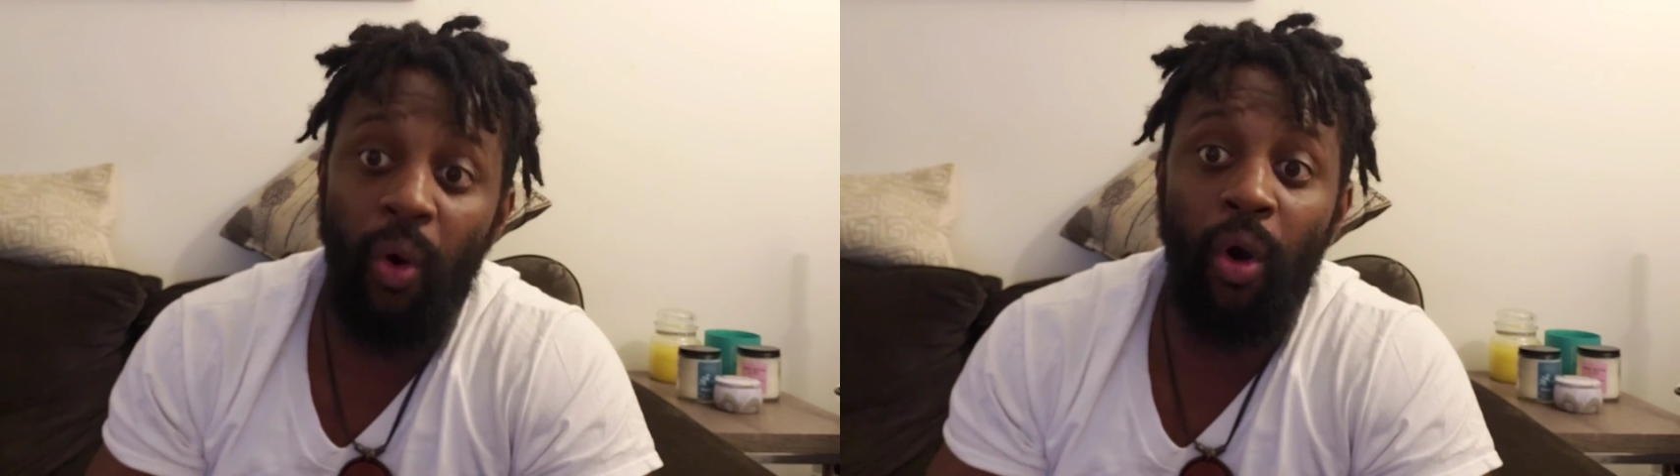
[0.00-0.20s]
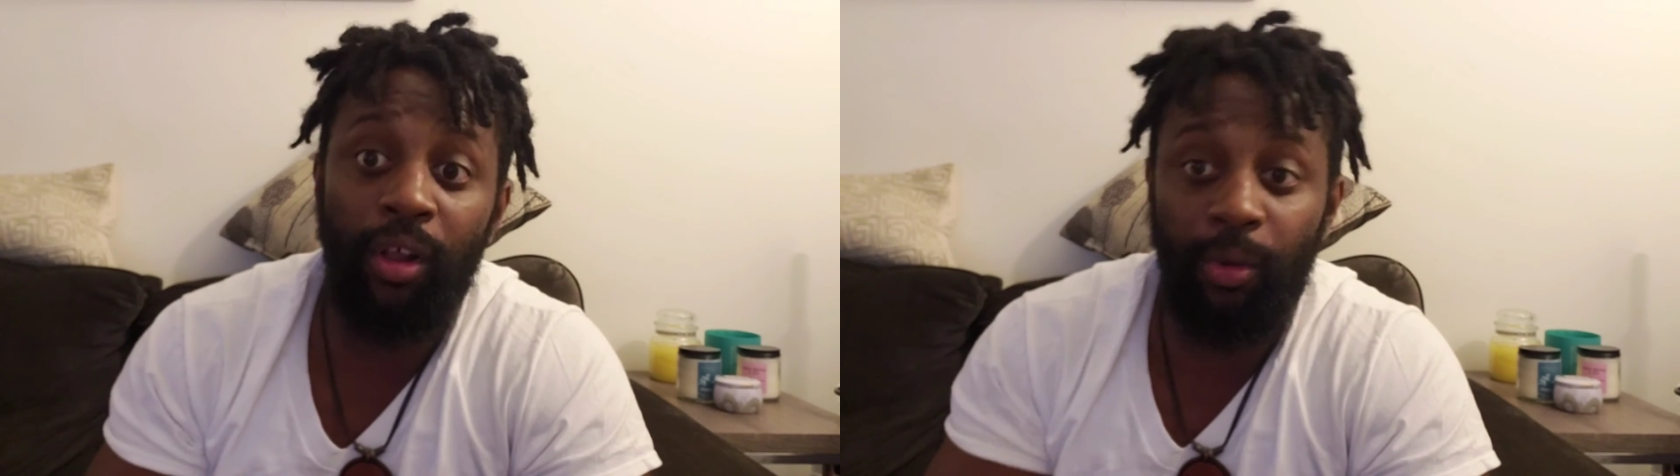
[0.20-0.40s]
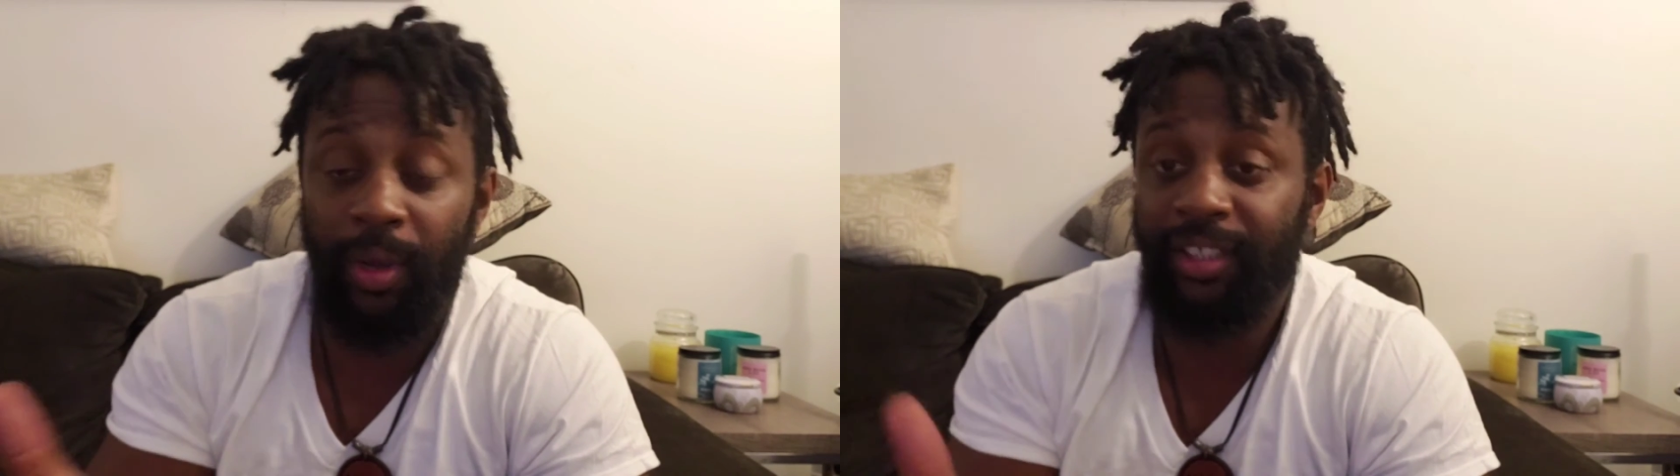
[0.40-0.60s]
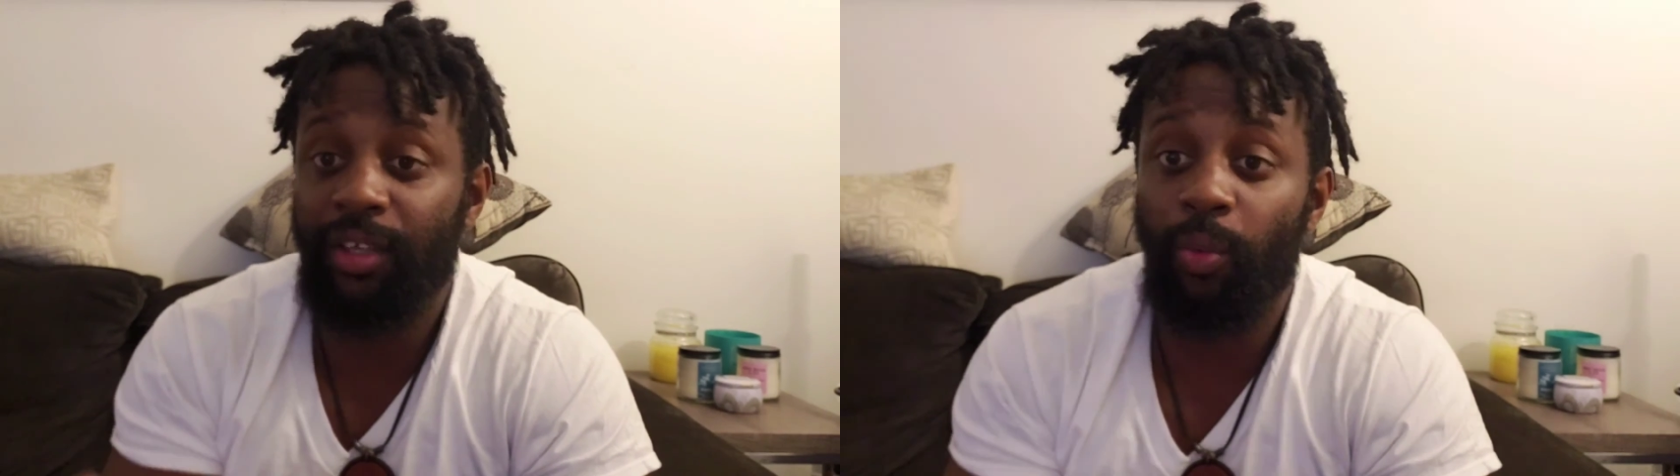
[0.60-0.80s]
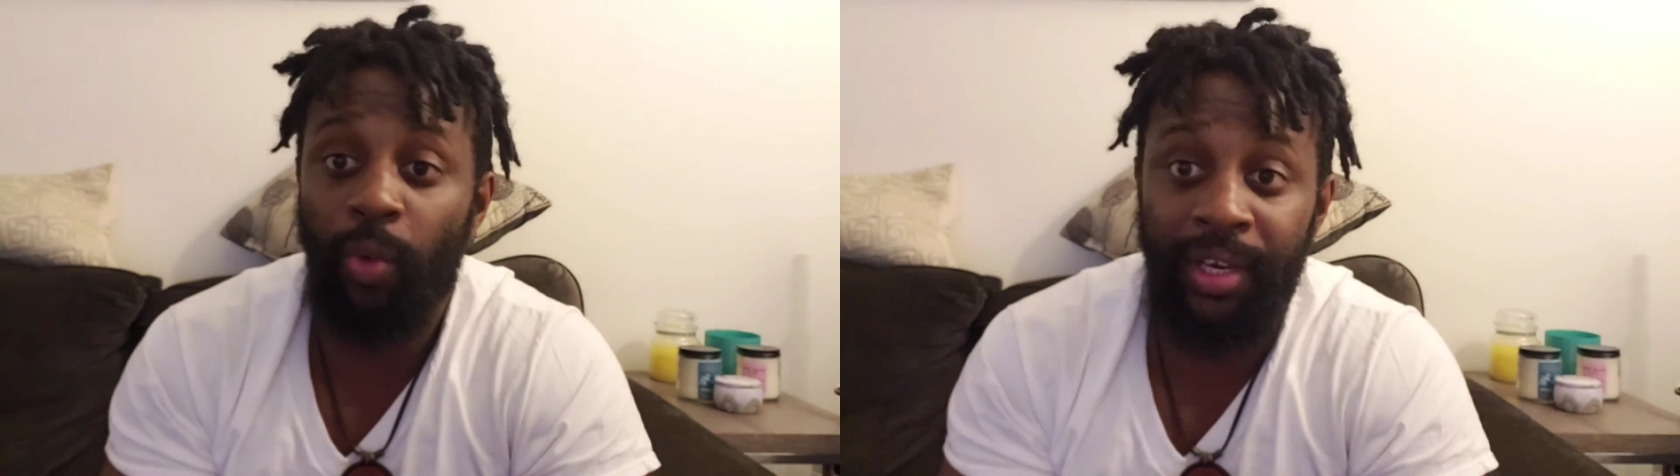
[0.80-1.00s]
all the way
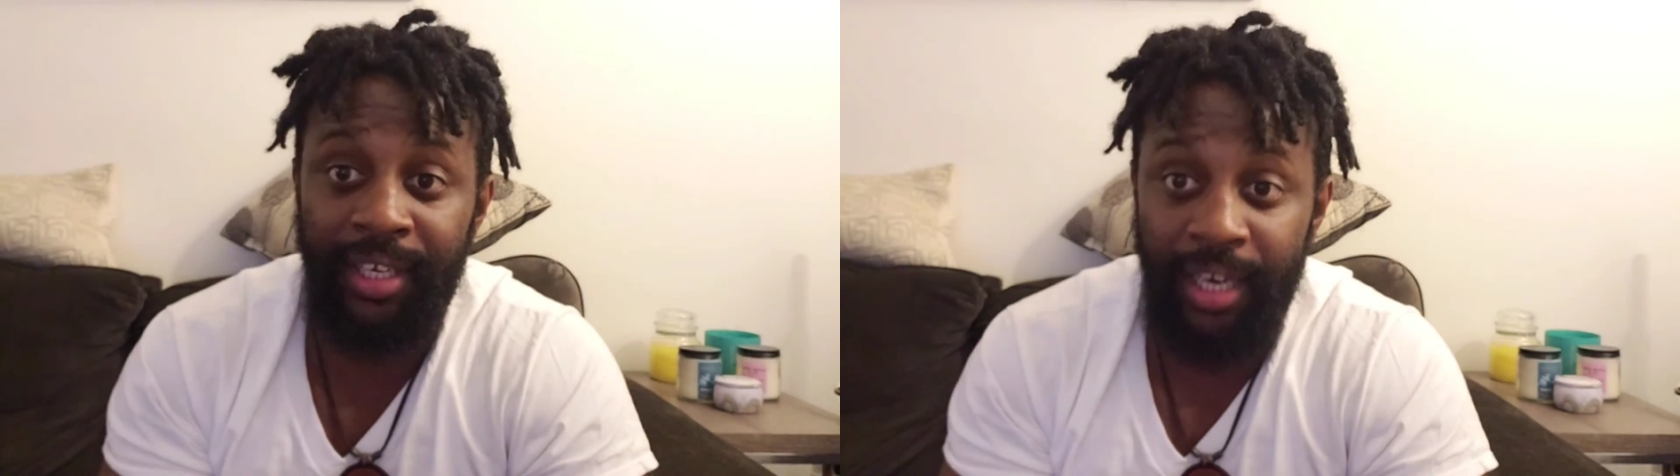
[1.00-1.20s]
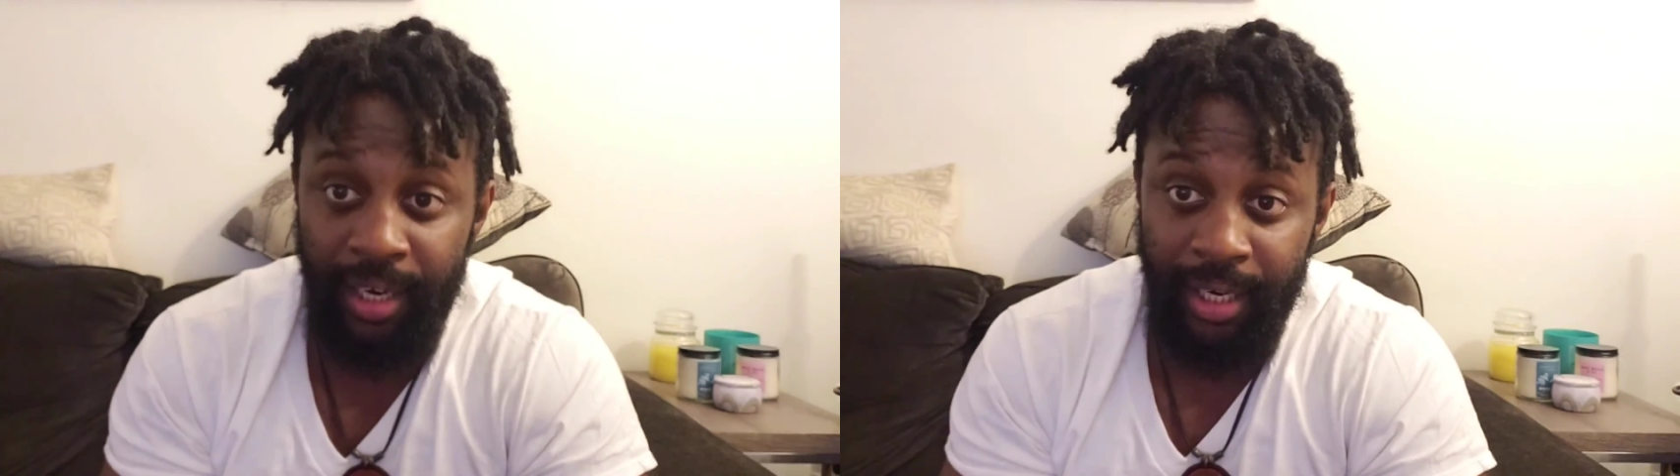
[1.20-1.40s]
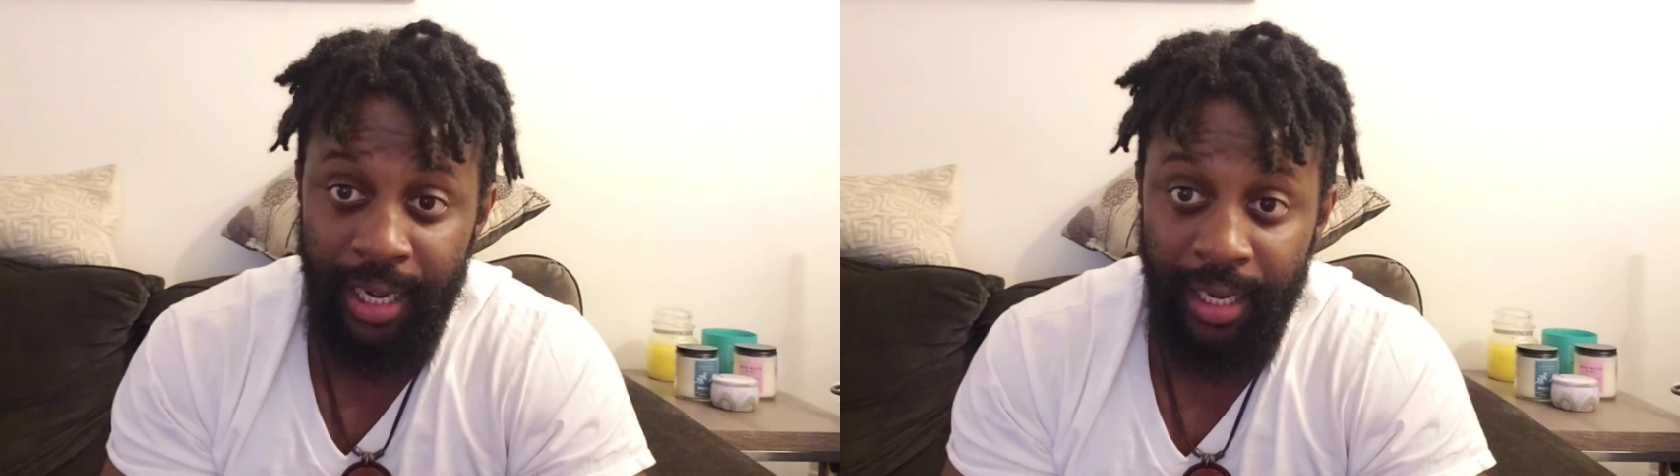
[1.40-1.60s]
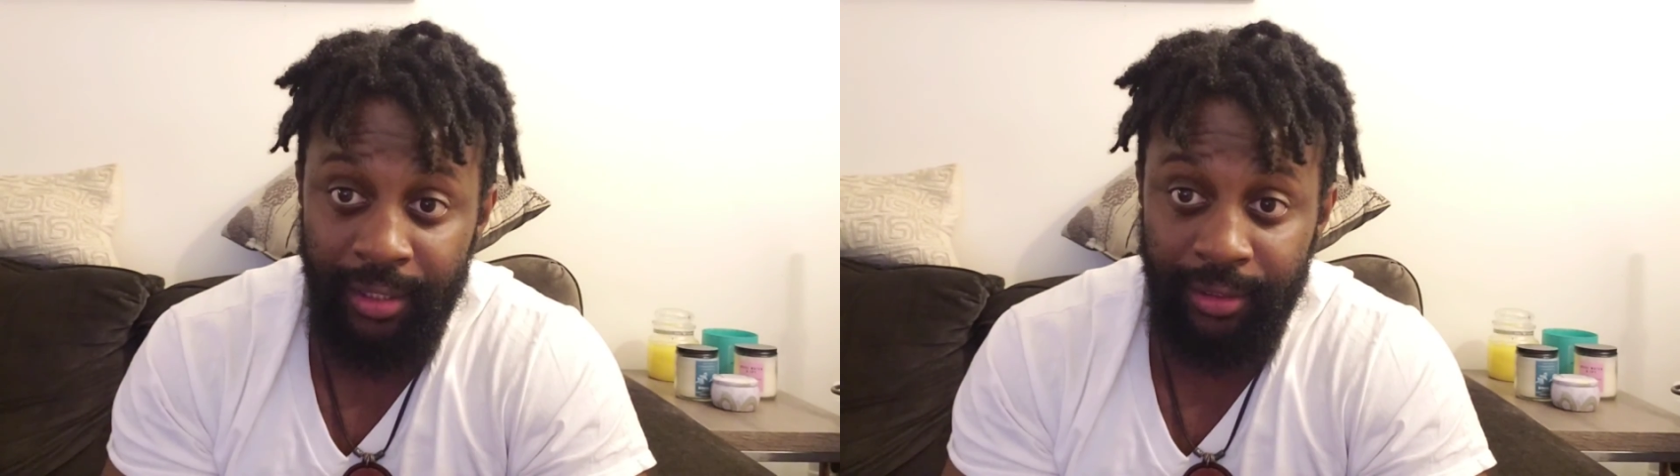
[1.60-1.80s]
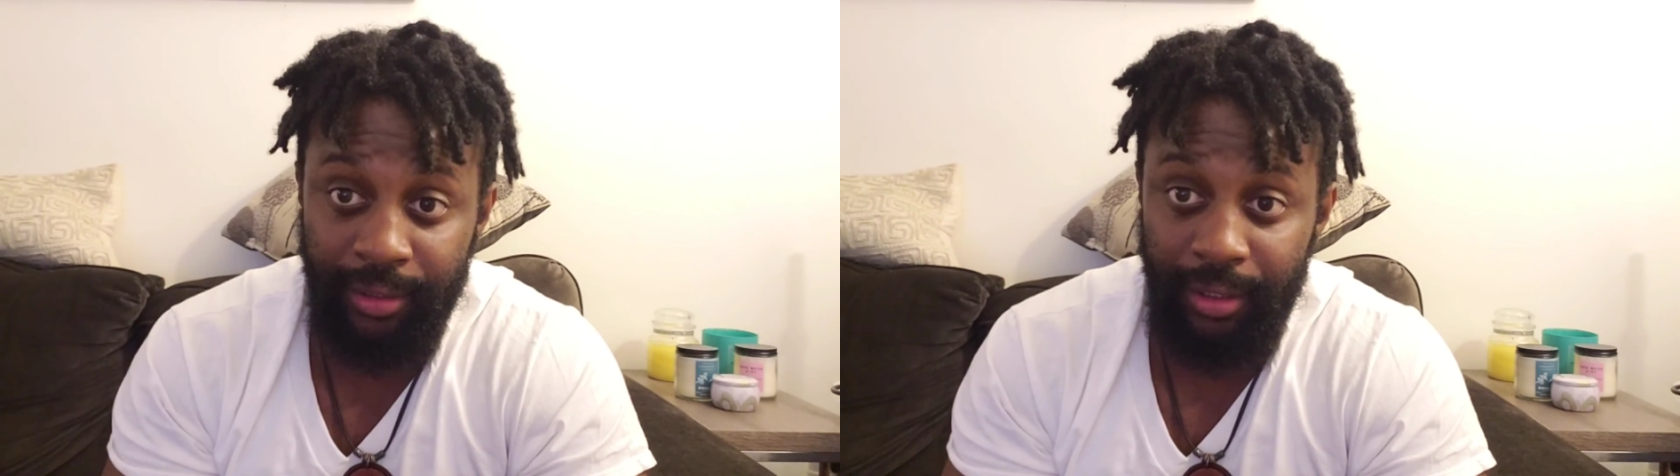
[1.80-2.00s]
to 1 year,
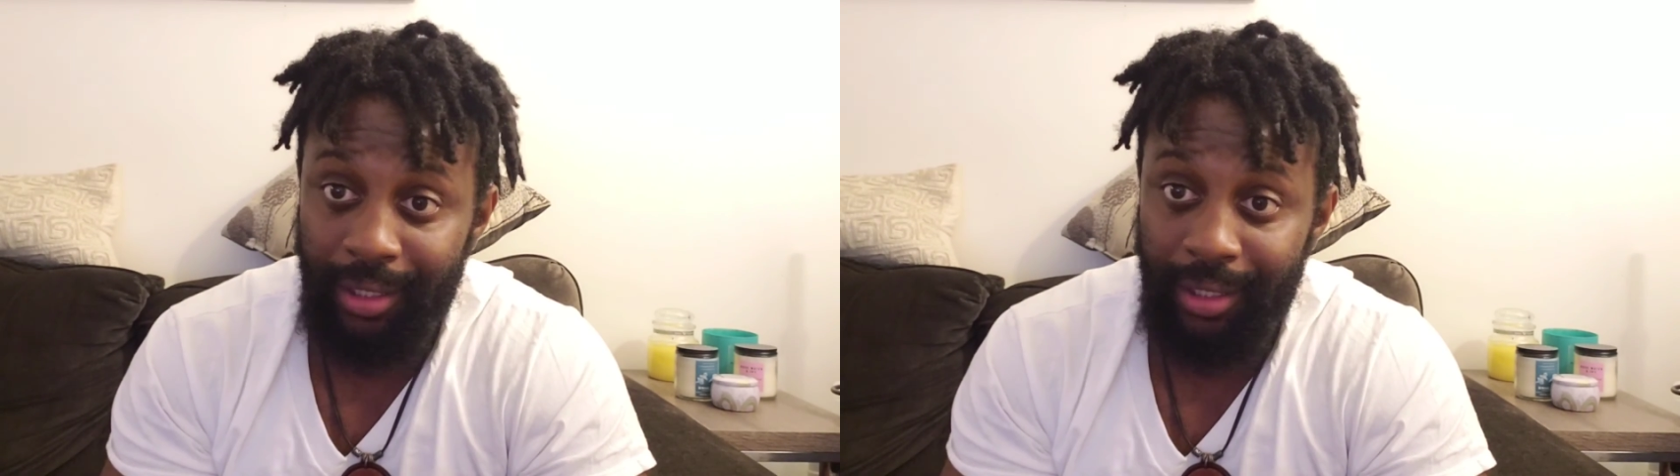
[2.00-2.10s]
guys.